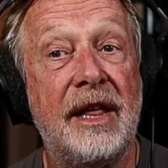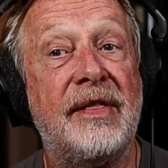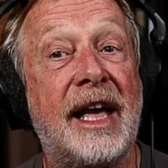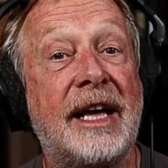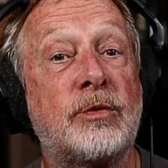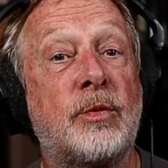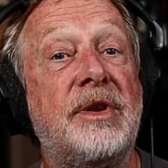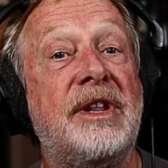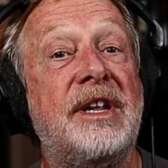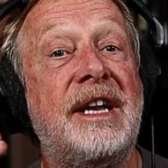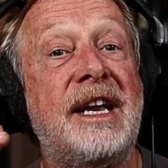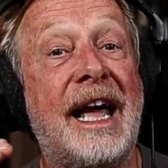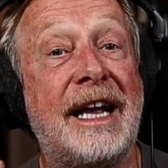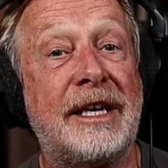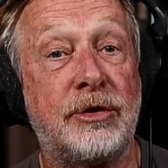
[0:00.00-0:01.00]
That's where the
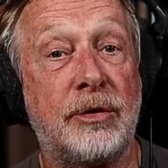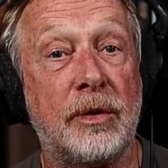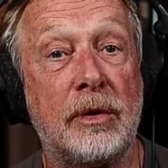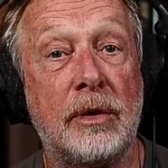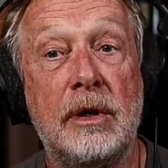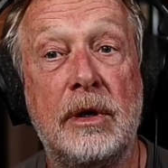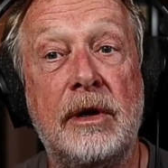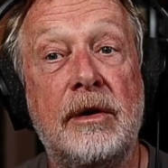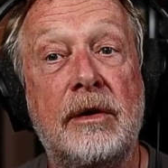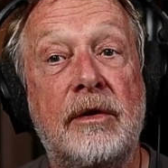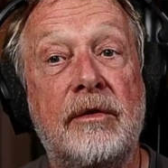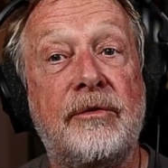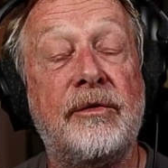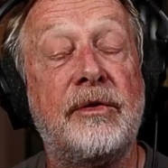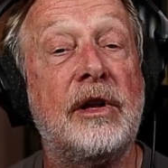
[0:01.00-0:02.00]
natural
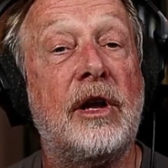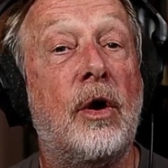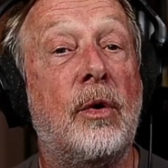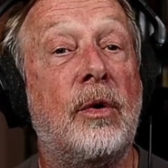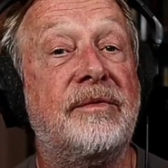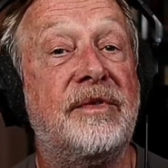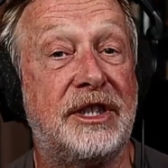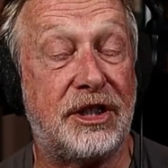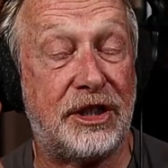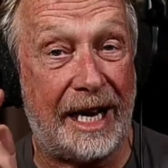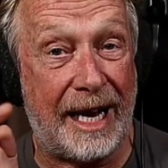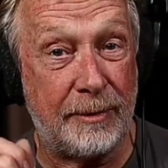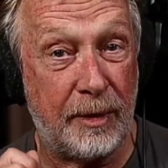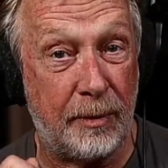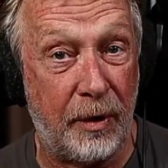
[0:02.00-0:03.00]
flow of the
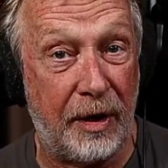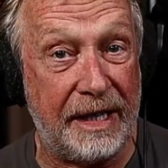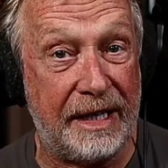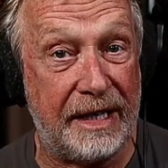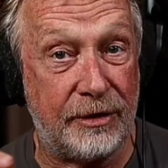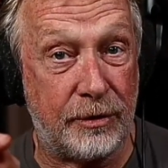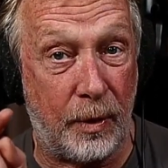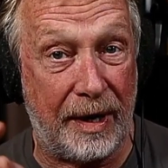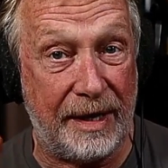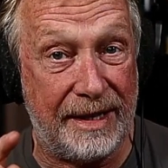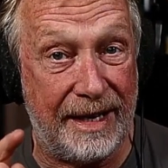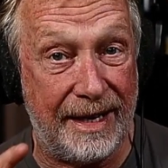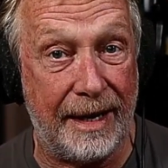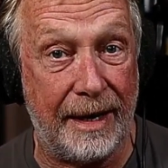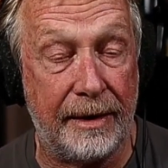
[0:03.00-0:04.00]
chapter break is right
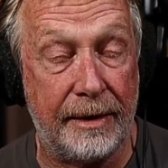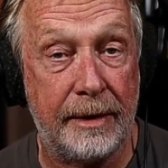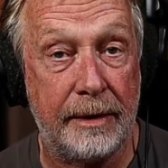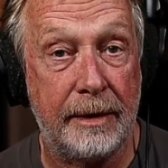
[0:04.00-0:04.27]
there.